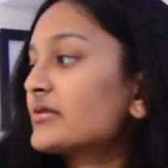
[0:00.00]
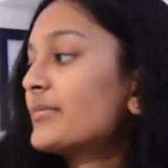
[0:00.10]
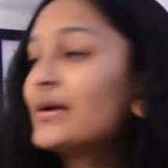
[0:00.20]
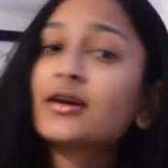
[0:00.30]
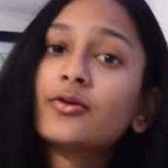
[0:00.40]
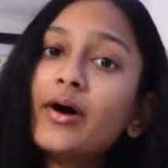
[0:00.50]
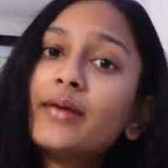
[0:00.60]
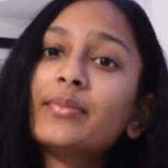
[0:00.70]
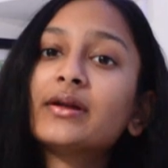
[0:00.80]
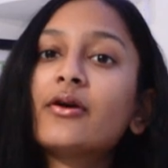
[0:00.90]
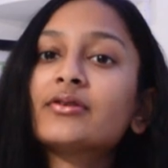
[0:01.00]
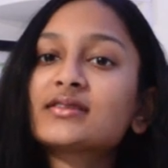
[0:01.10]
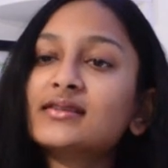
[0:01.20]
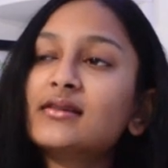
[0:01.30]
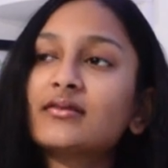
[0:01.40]
on the pink one, but it
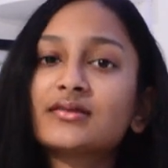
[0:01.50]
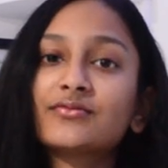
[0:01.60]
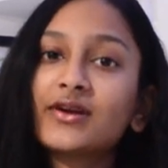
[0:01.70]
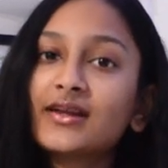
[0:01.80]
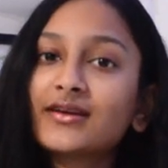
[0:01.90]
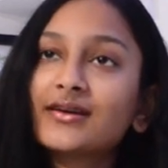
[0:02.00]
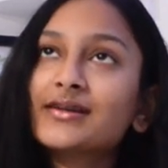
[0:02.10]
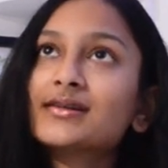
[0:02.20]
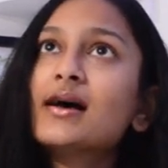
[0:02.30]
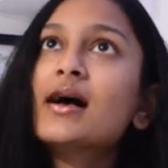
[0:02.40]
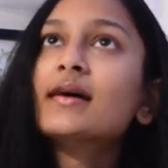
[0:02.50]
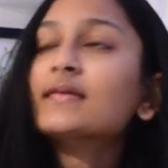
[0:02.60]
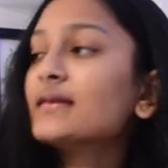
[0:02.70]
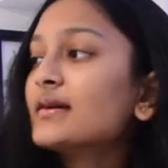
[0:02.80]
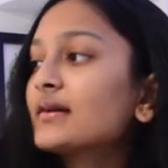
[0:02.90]
honestly looks really good.
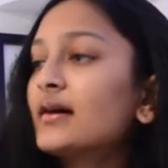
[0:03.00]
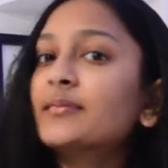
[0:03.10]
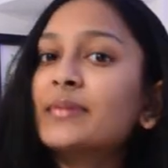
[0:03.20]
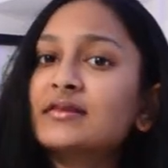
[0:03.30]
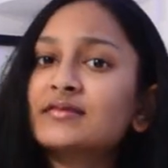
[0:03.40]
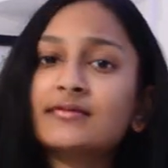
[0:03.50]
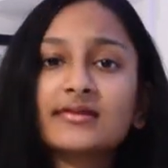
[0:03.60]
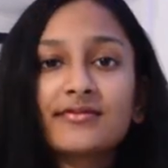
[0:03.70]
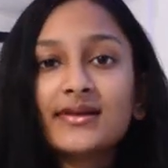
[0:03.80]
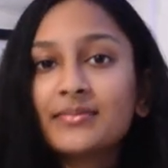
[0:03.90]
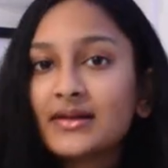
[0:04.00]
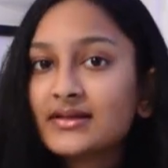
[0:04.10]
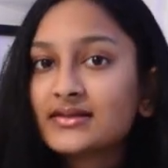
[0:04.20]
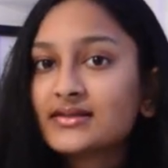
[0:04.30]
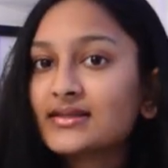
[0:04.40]
The colour pencil is really
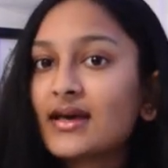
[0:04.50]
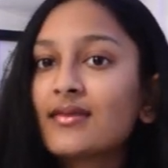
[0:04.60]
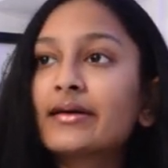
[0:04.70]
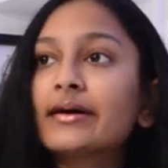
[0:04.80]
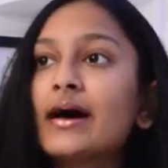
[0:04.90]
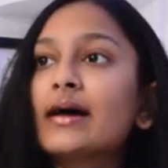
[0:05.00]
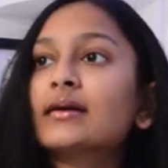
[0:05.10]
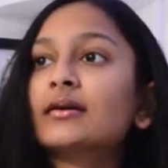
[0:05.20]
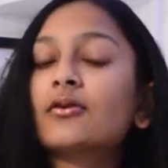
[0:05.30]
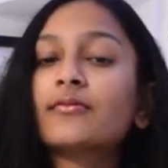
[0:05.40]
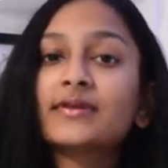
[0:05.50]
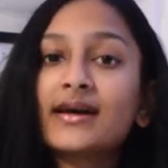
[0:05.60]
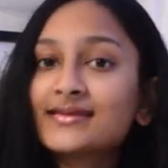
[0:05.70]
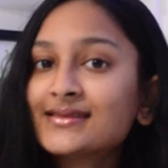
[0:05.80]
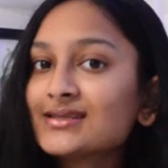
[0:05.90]
blended together and it got
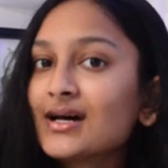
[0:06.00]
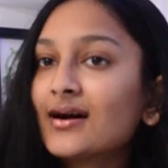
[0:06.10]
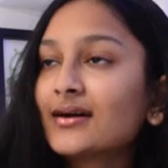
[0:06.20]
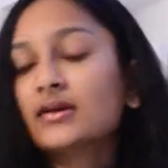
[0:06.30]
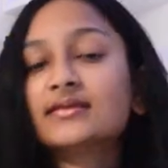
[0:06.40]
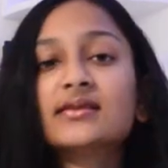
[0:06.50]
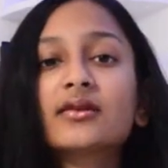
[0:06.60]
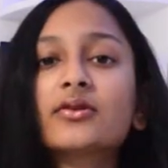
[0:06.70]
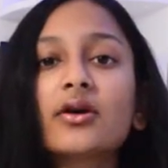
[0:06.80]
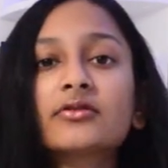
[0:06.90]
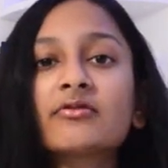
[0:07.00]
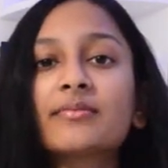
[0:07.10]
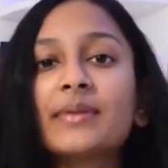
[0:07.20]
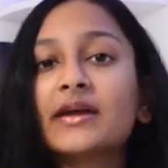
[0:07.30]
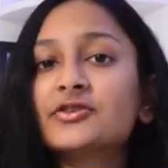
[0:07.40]
nice and dark. It didn't go through the
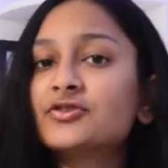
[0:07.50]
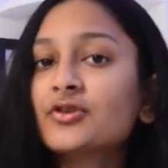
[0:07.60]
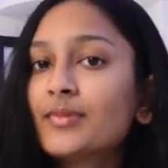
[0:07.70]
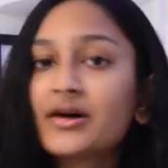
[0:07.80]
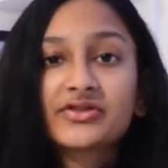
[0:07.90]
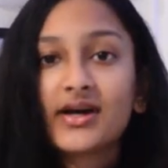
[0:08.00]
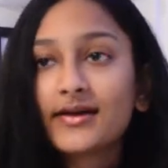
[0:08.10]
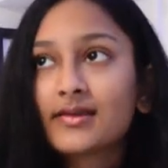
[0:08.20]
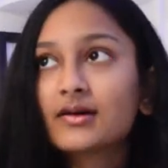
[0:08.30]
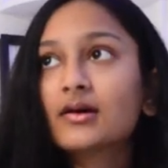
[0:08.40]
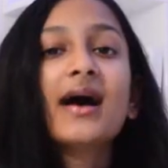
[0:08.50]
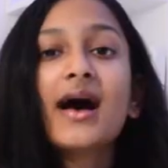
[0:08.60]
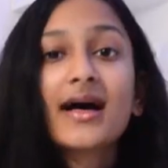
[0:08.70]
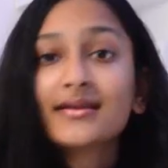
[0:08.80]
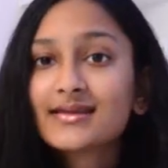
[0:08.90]
page too much either.
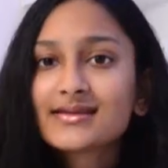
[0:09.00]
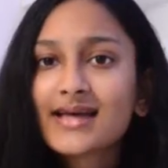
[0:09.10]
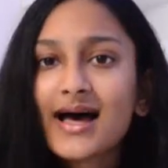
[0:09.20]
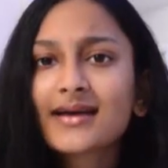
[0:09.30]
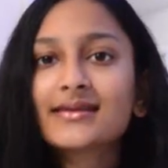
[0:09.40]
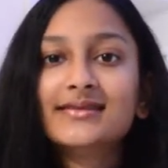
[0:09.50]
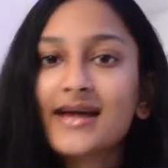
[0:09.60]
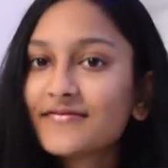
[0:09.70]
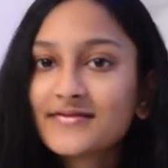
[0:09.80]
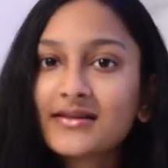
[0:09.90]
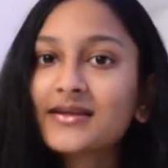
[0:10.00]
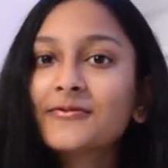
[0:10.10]
And this hack definitely